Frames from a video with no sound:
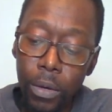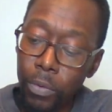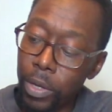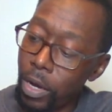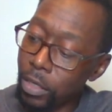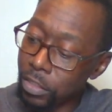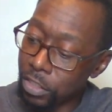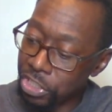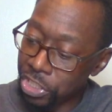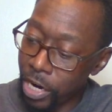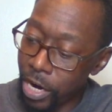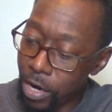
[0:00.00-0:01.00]
We are to
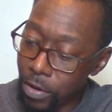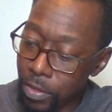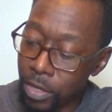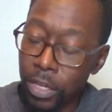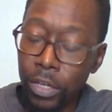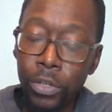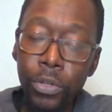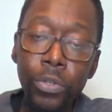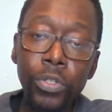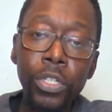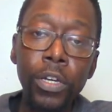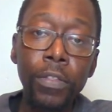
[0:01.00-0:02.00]
share the good
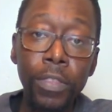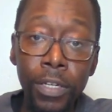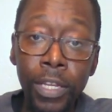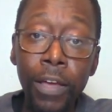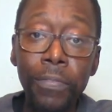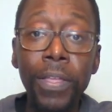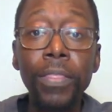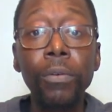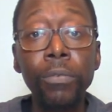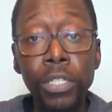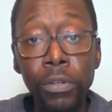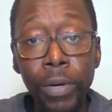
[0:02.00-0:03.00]
news of the death and the
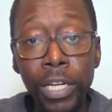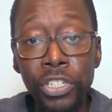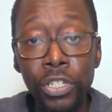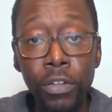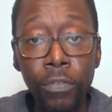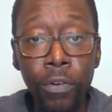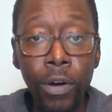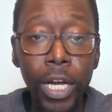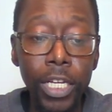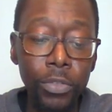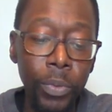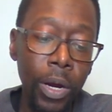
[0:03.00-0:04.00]
resurrection of
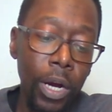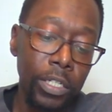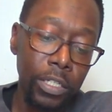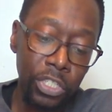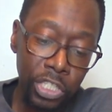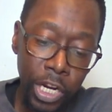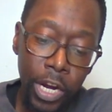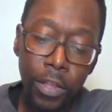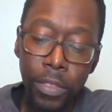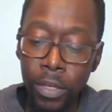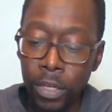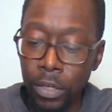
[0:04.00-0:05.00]
Christ. We are to share
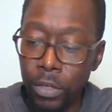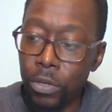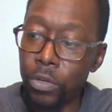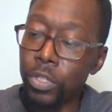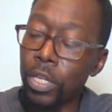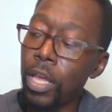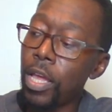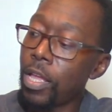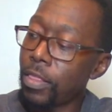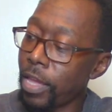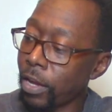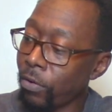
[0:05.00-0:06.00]
the good news
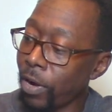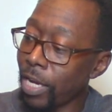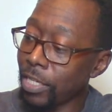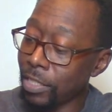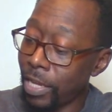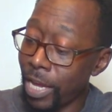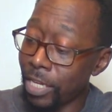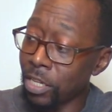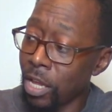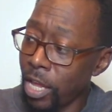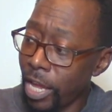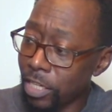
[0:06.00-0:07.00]
that Christ has
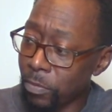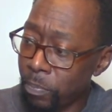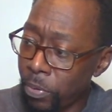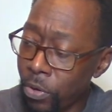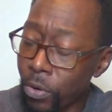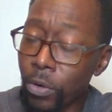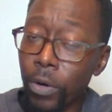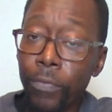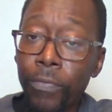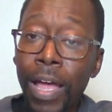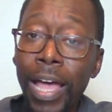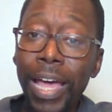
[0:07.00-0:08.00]

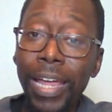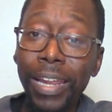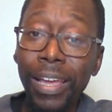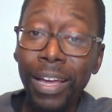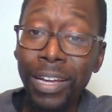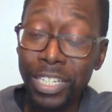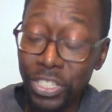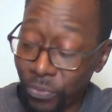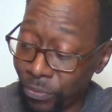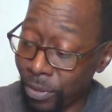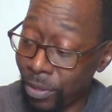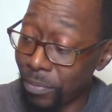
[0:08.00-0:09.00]
purified us
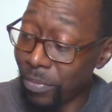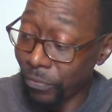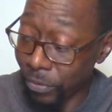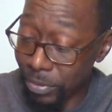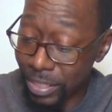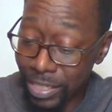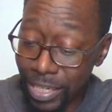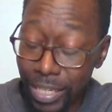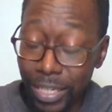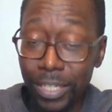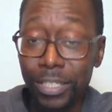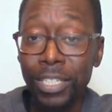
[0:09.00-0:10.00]
from
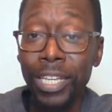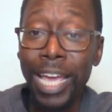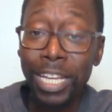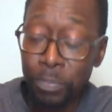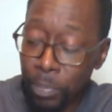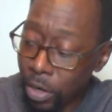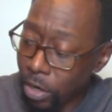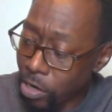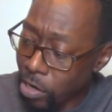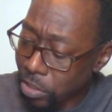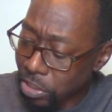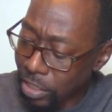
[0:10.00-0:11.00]
sins. He has
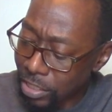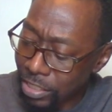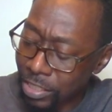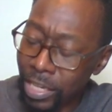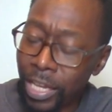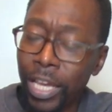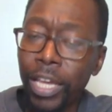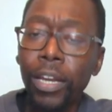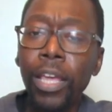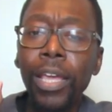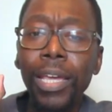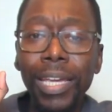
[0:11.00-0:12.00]
purged sin
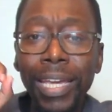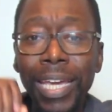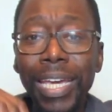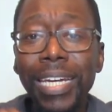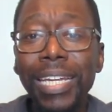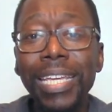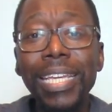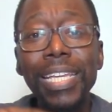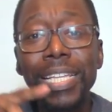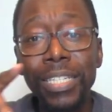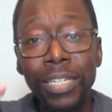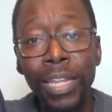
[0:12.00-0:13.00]
in
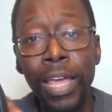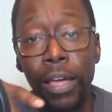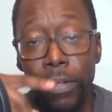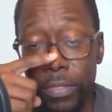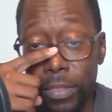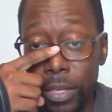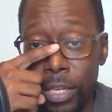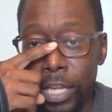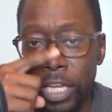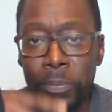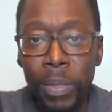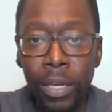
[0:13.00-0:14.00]
his death. He
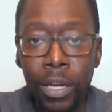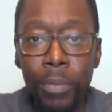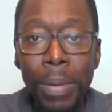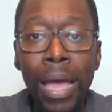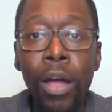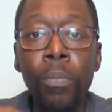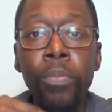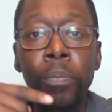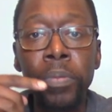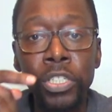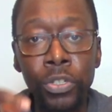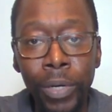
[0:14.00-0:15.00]
has become our
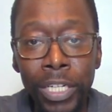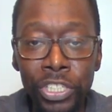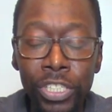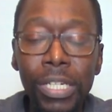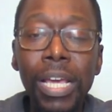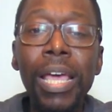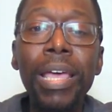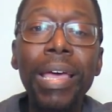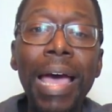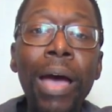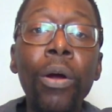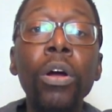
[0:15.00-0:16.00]
propitiation,
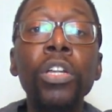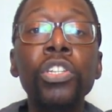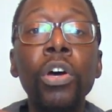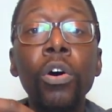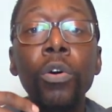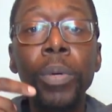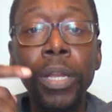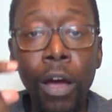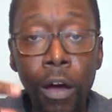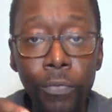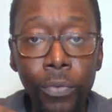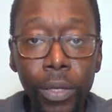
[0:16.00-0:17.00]
our atonement
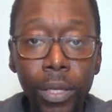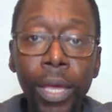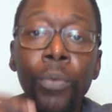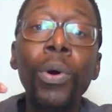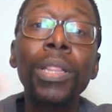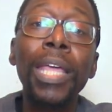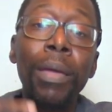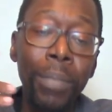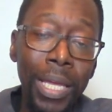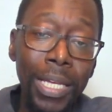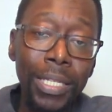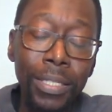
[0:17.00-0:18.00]
offering. And what that
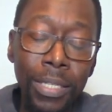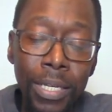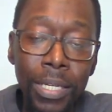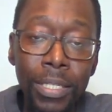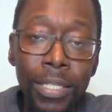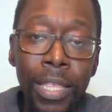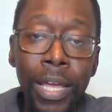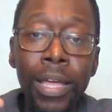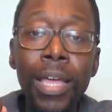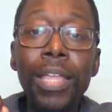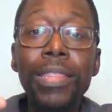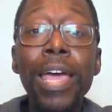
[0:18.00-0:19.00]
means is that
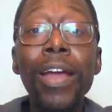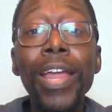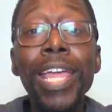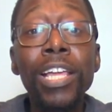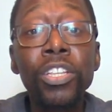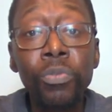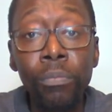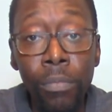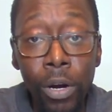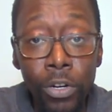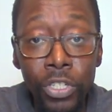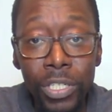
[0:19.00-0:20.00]
there is
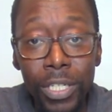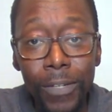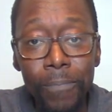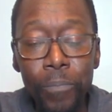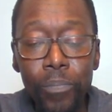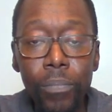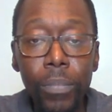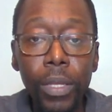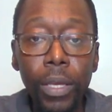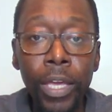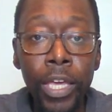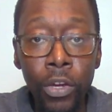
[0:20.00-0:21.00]
mercy
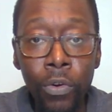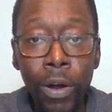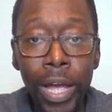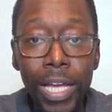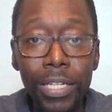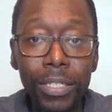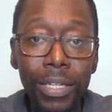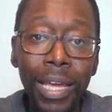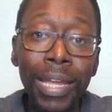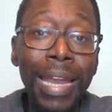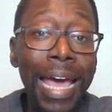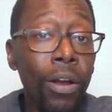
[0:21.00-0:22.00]
in Christ.
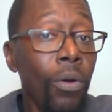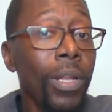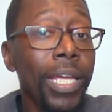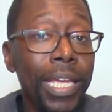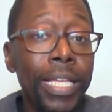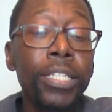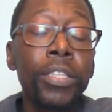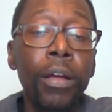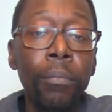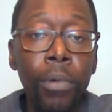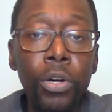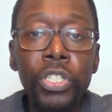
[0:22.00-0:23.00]
And not only is
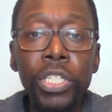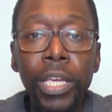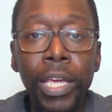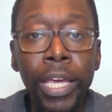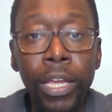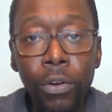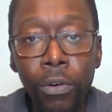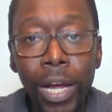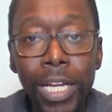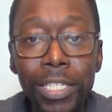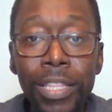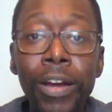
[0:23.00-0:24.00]
there mercy in
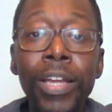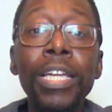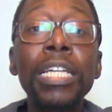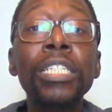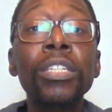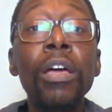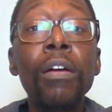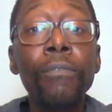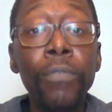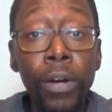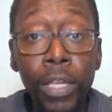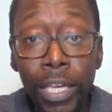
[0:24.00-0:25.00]
Christ, there is
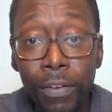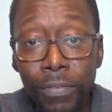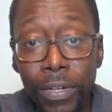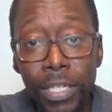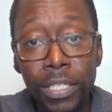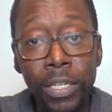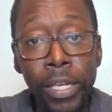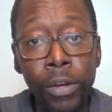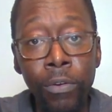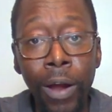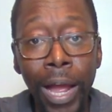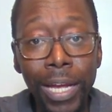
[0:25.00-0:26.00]
forgiveness in
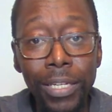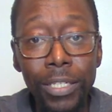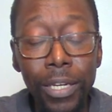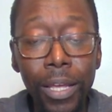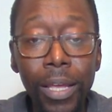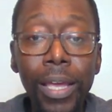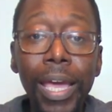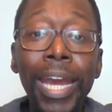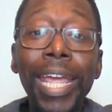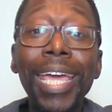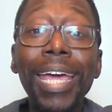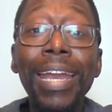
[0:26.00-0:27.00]
Christ. And
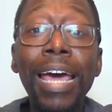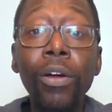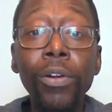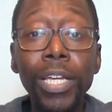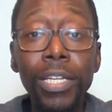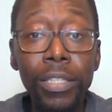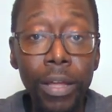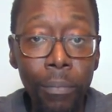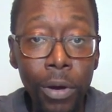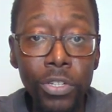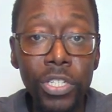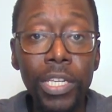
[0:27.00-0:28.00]
again, not only is there
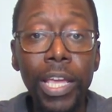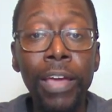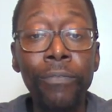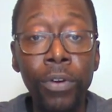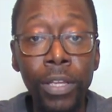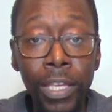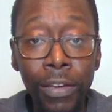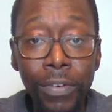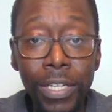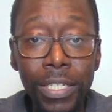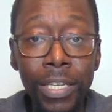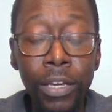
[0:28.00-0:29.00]
mercy and
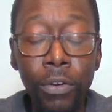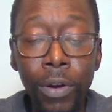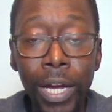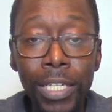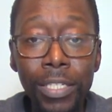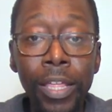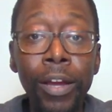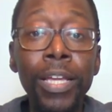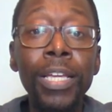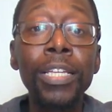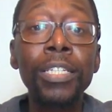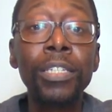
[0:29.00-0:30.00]
forgiveness in Christ, there
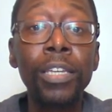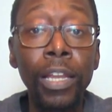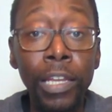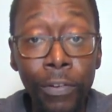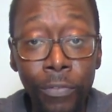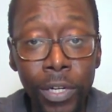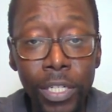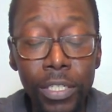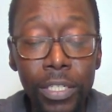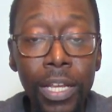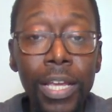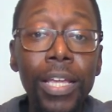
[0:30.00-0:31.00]
is
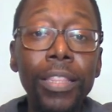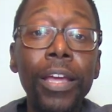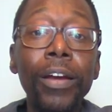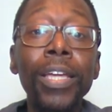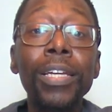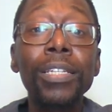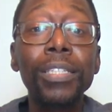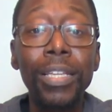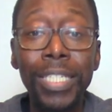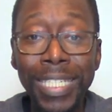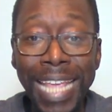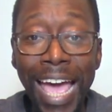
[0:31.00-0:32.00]
deliverance. There is
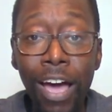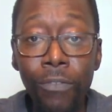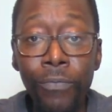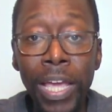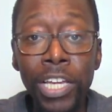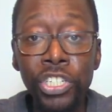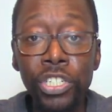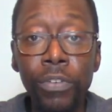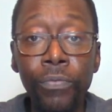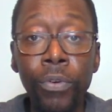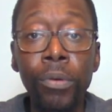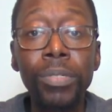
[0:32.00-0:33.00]
salvation
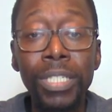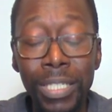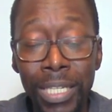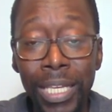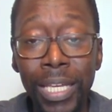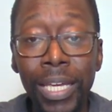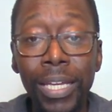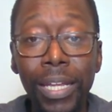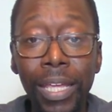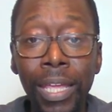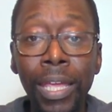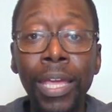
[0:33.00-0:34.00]
from sin
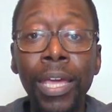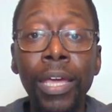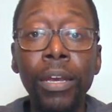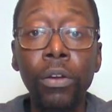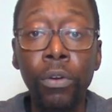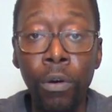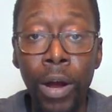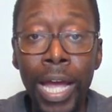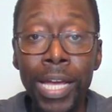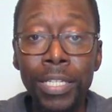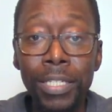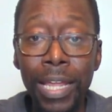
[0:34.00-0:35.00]
in
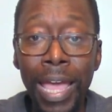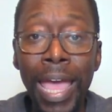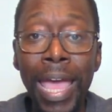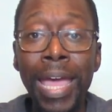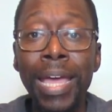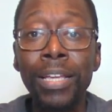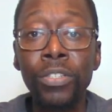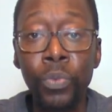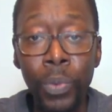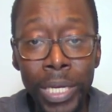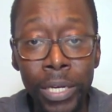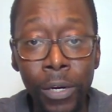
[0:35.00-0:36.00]
Christ as
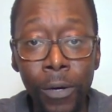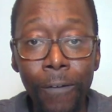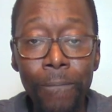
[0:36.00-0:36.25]
well.